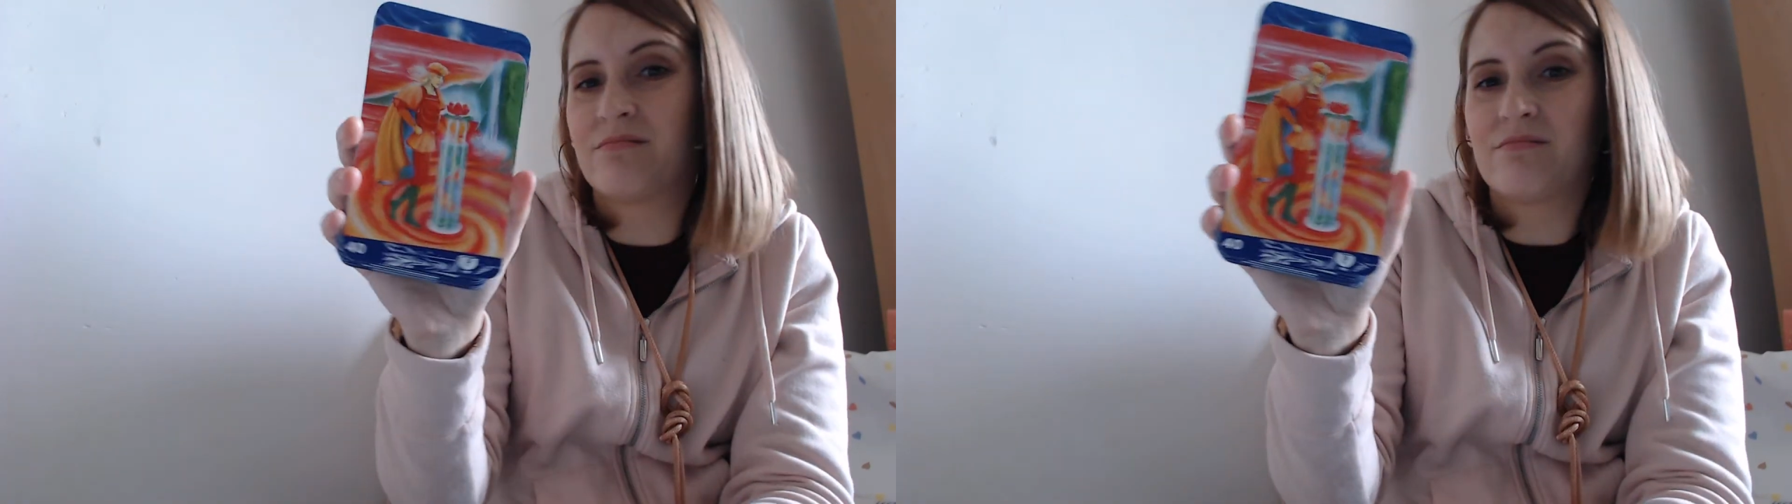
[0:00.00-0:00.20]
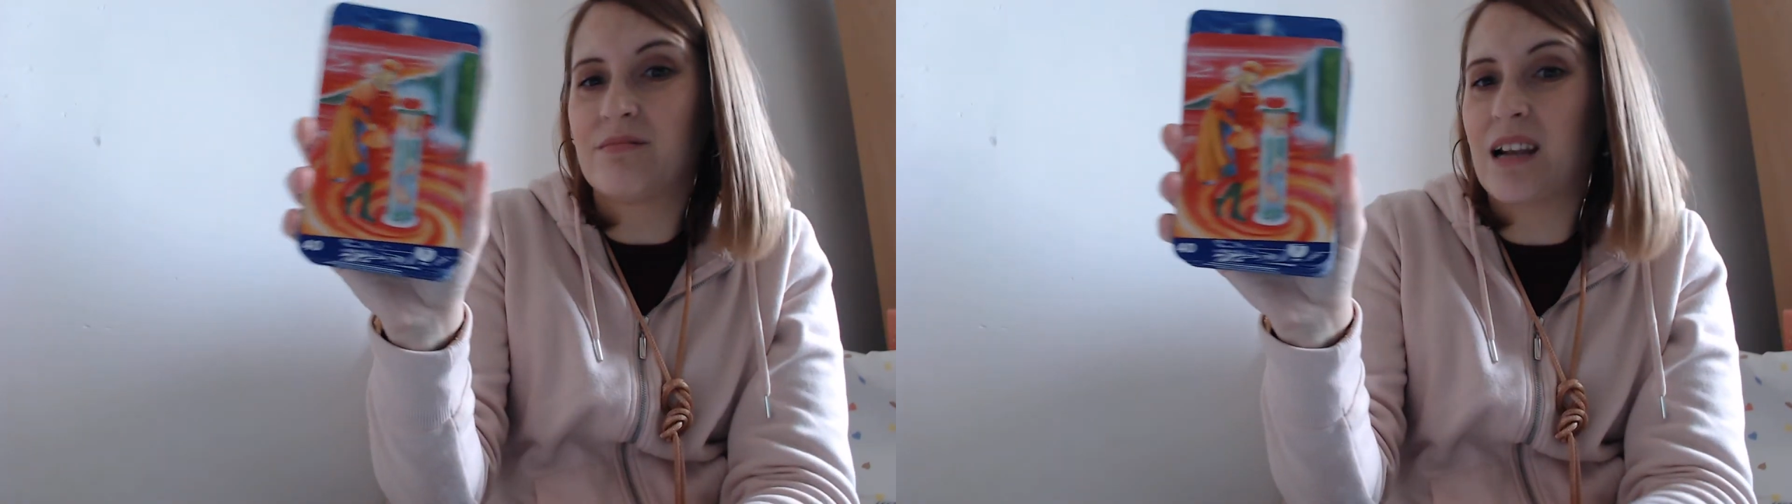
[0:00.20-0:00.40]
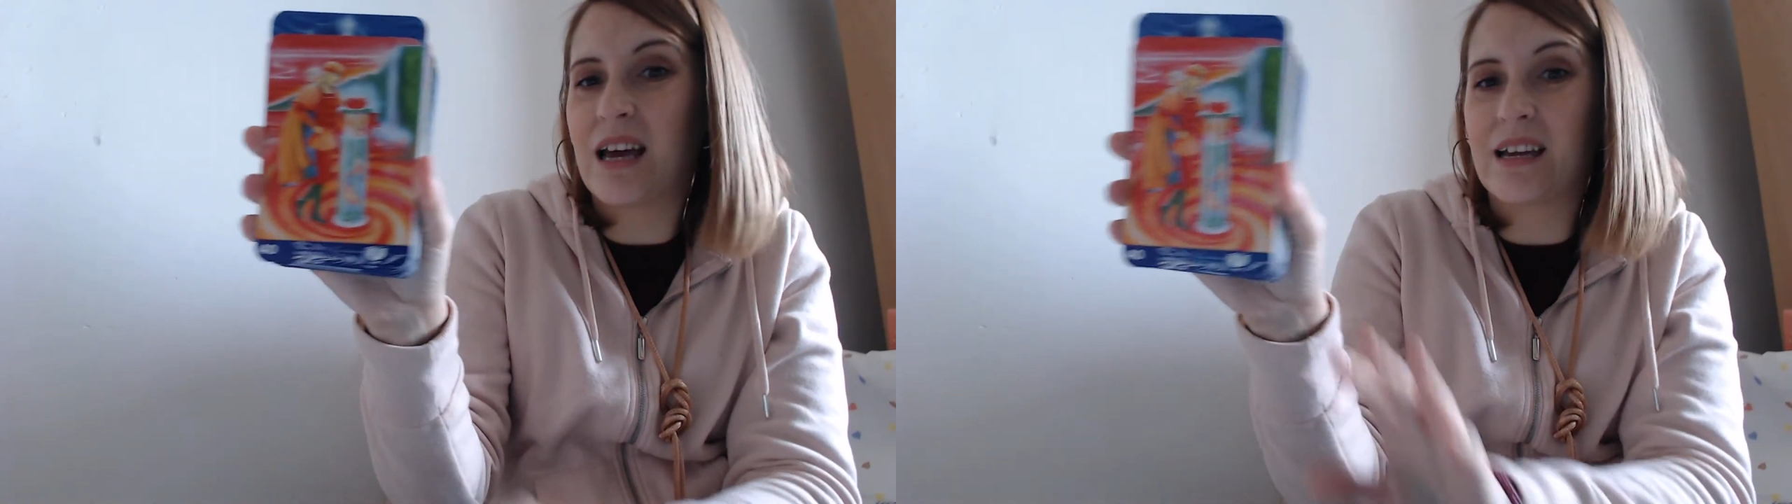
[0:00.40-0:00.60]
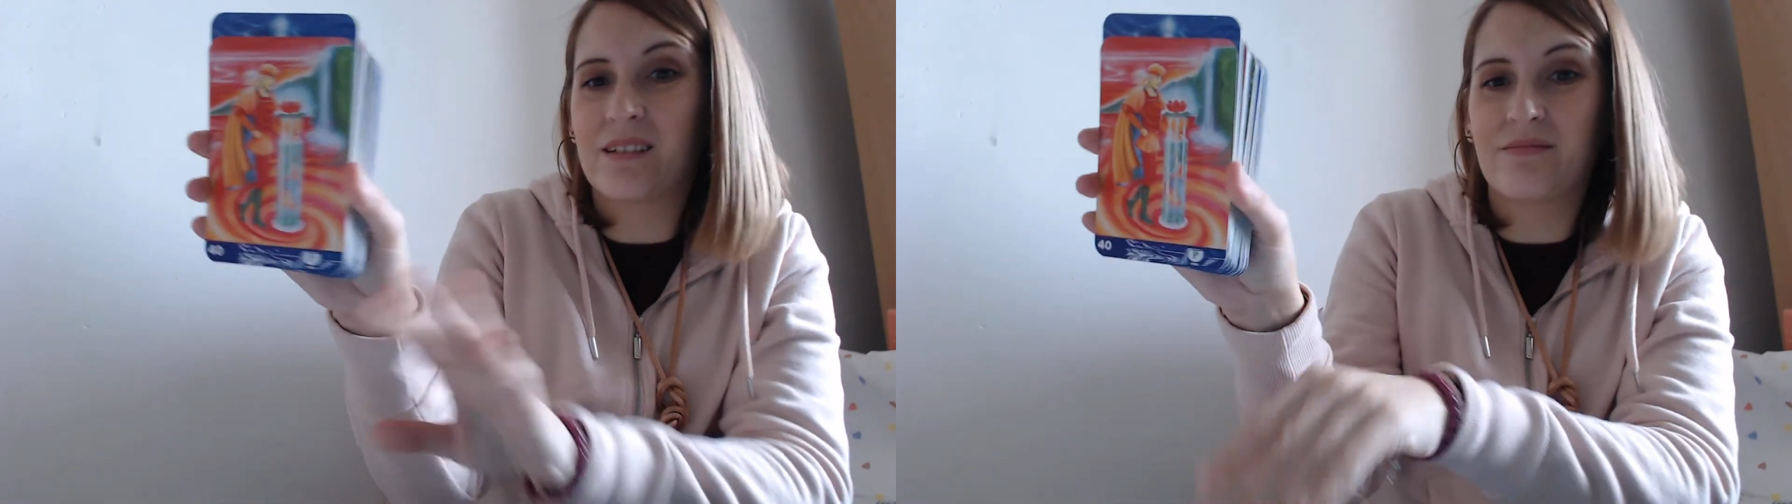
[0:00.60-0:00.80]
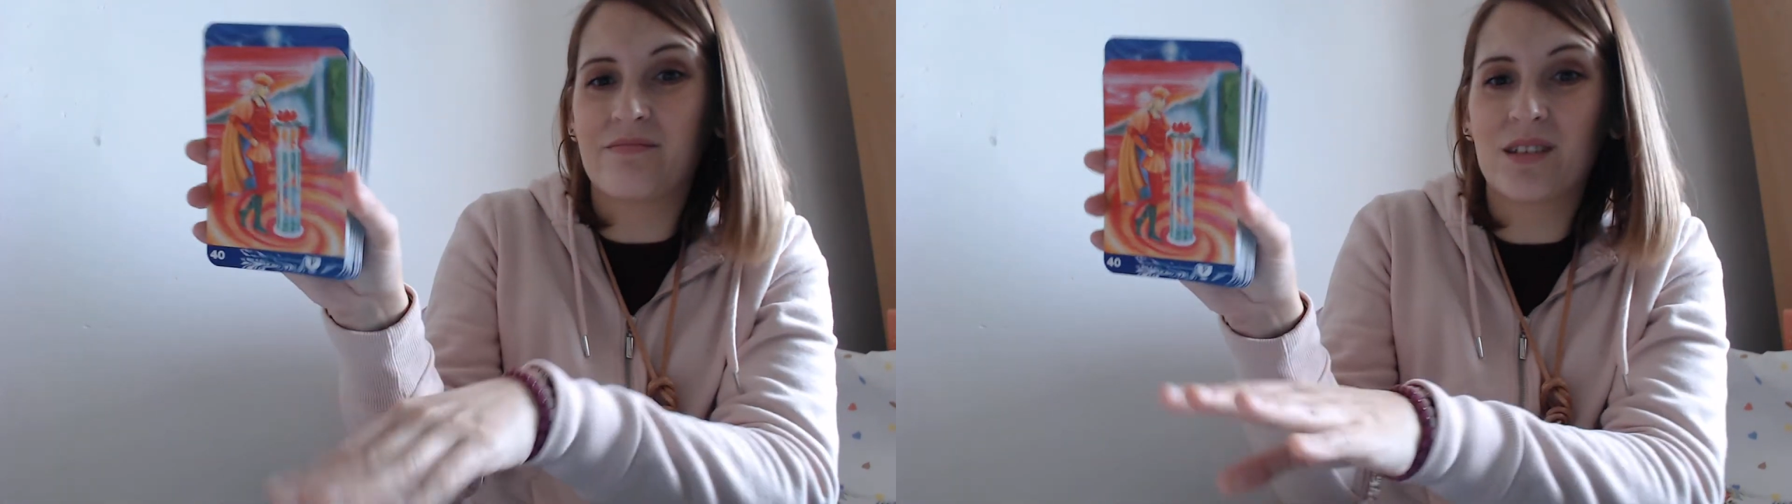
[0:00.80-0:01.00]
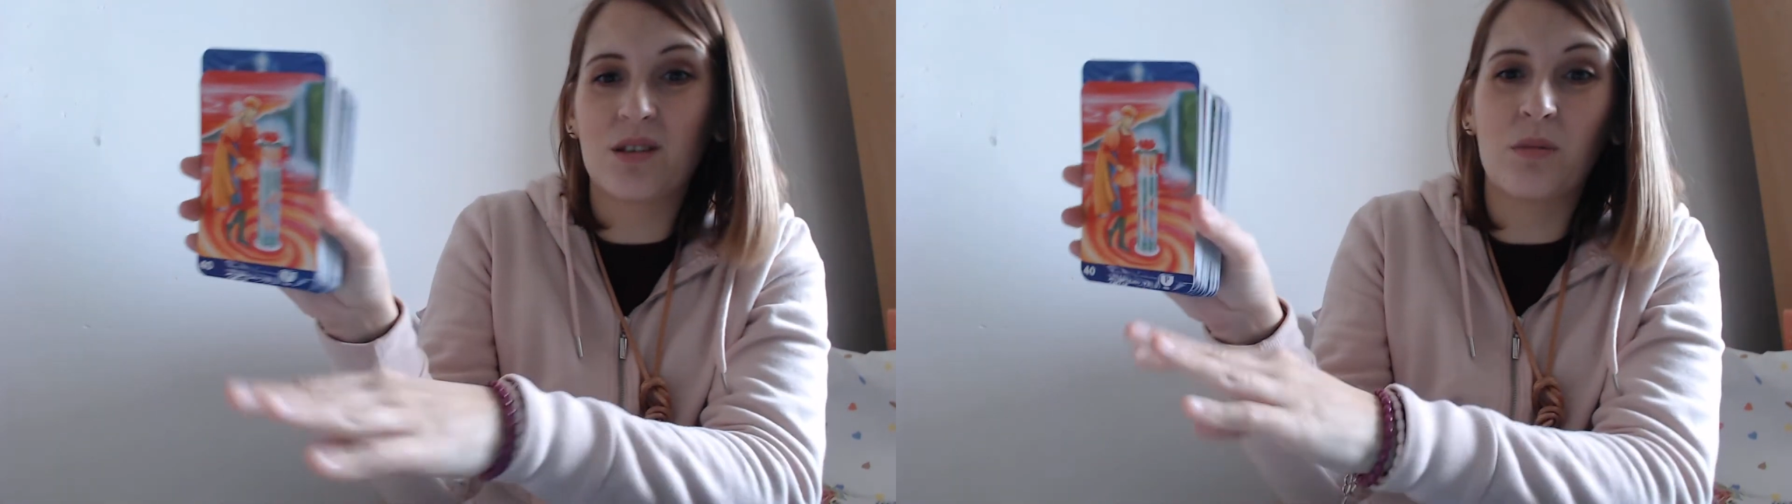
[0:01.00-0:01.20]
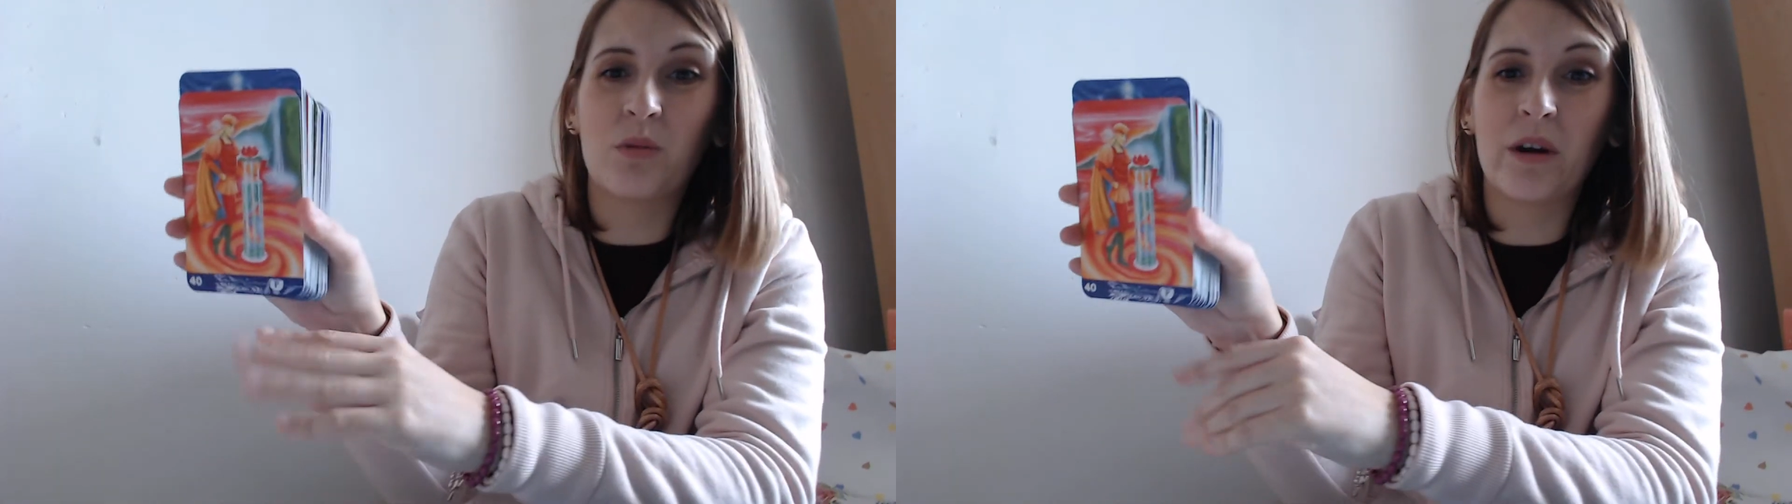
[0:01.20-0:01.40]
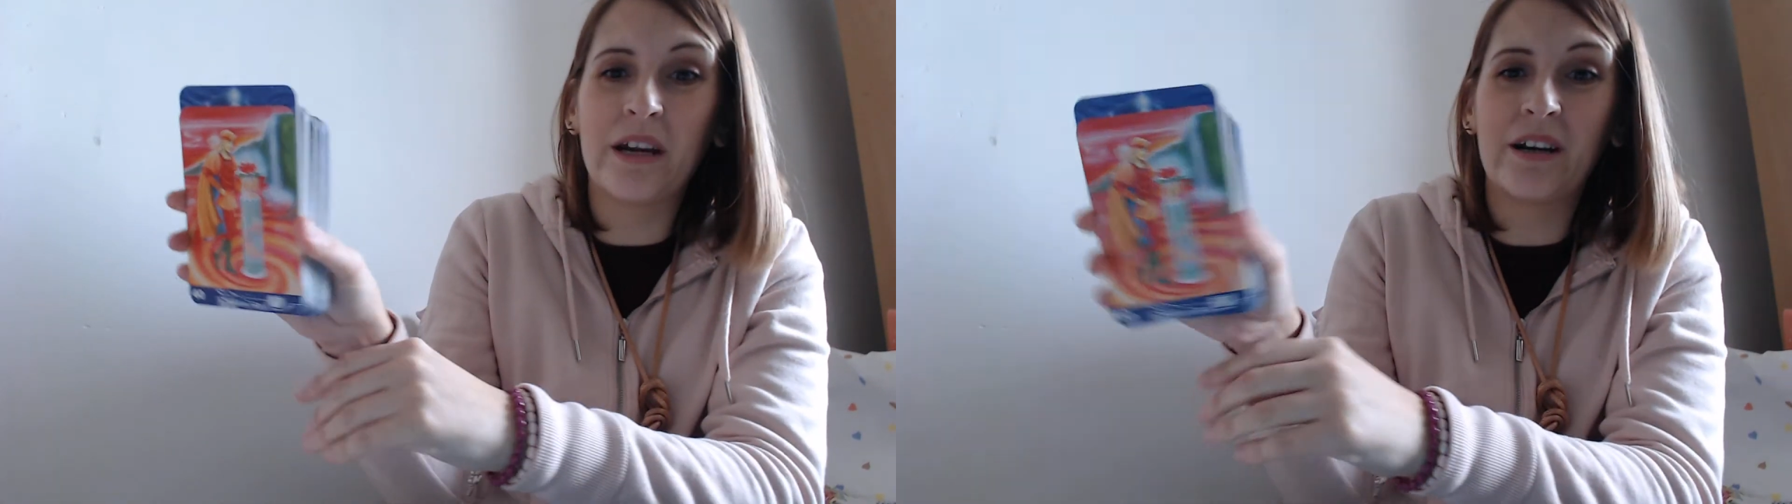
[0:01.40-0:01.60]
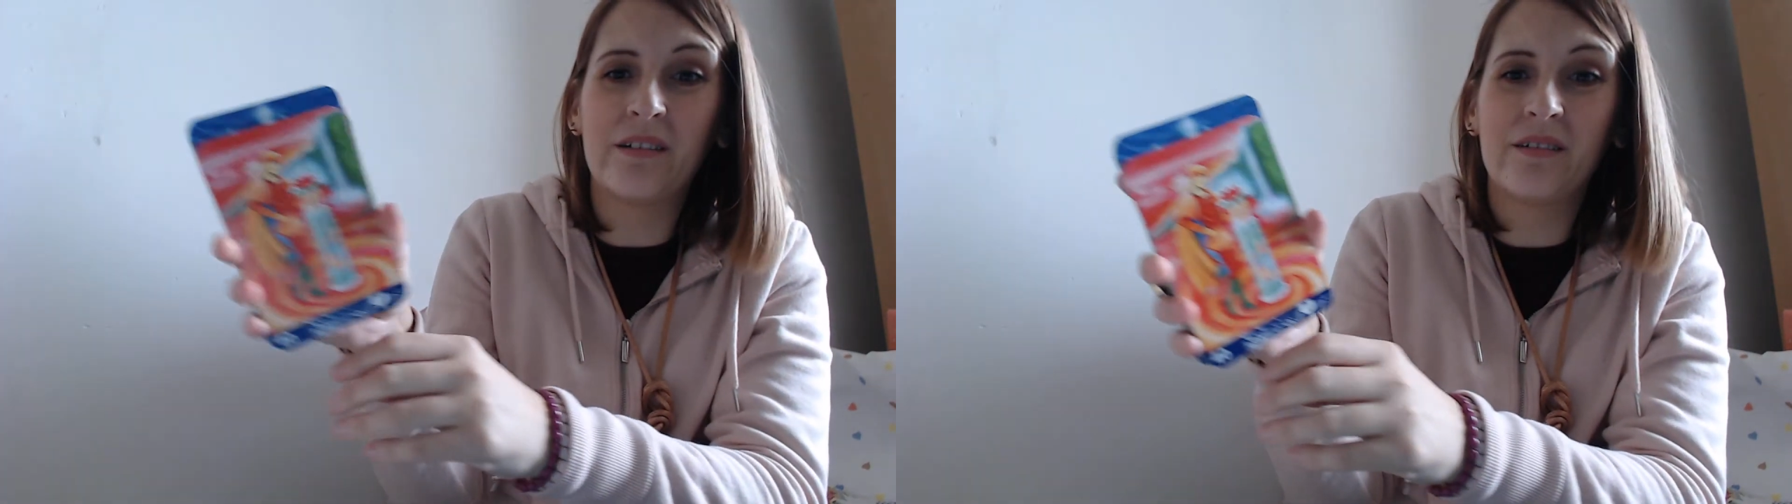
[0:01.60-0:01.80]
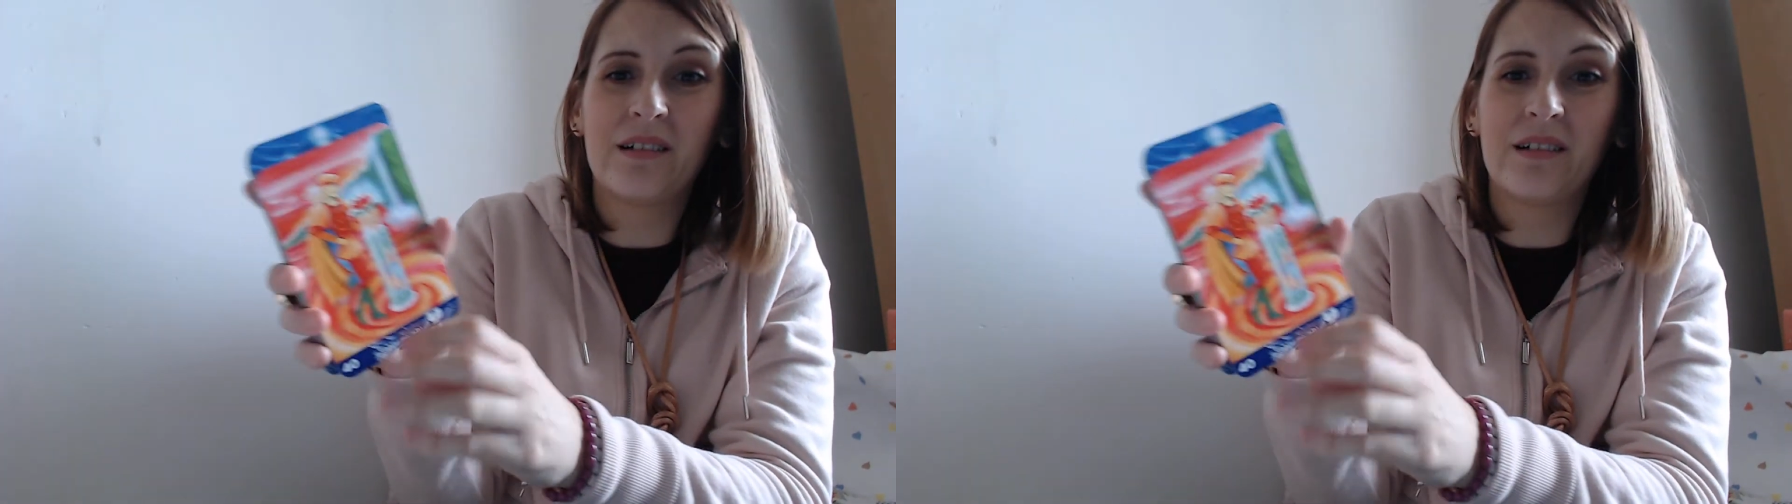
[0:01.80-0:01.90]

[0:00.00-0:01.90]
like somewhere,